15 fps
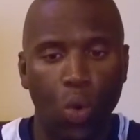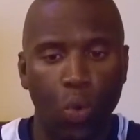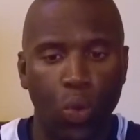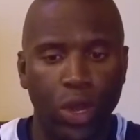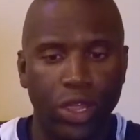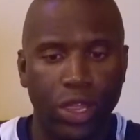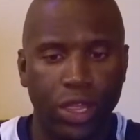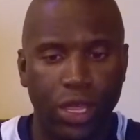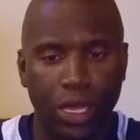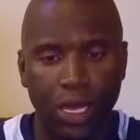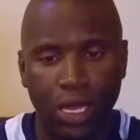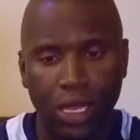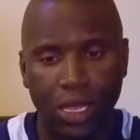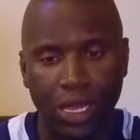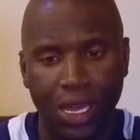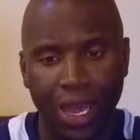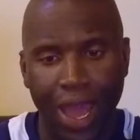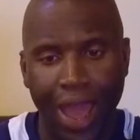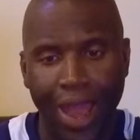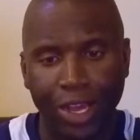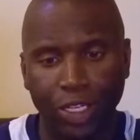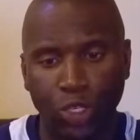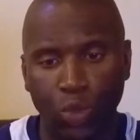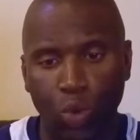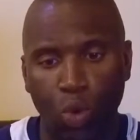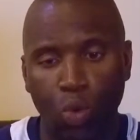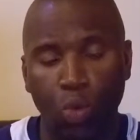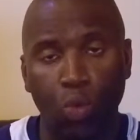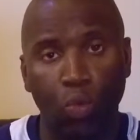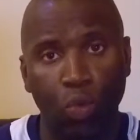with the
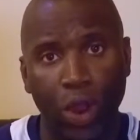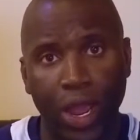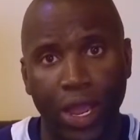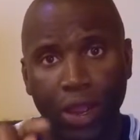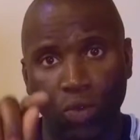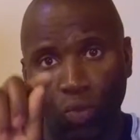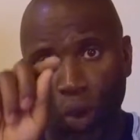actual ring,